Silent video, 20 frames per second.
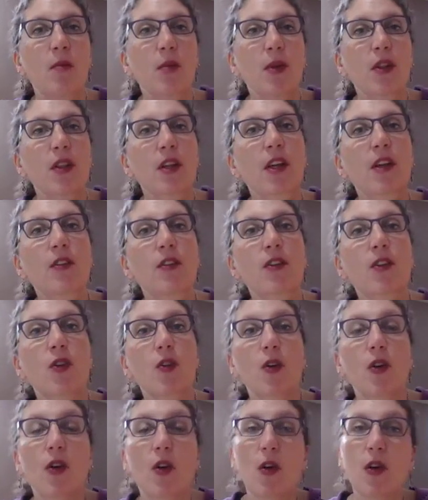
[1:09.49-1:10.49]
beliefs
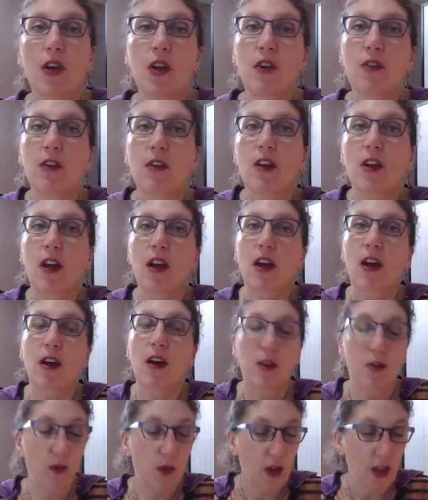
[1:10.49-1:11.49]
or even
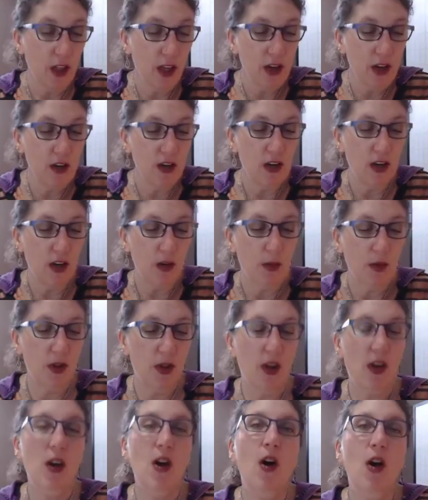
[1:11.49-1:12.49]
relationships
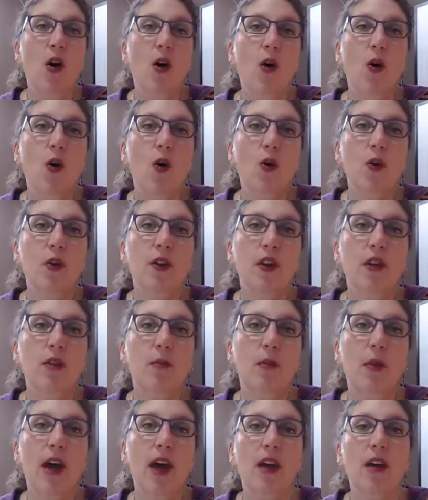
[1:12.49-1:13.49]
that hold us
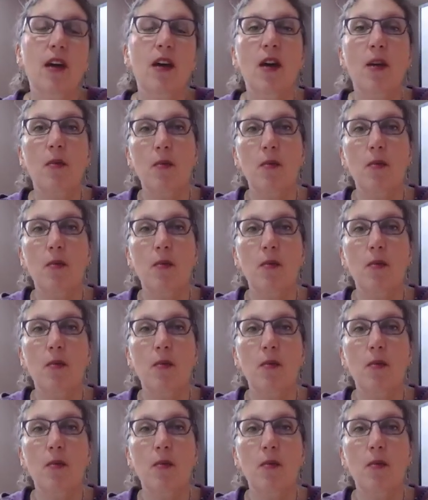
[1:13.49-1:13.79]
back,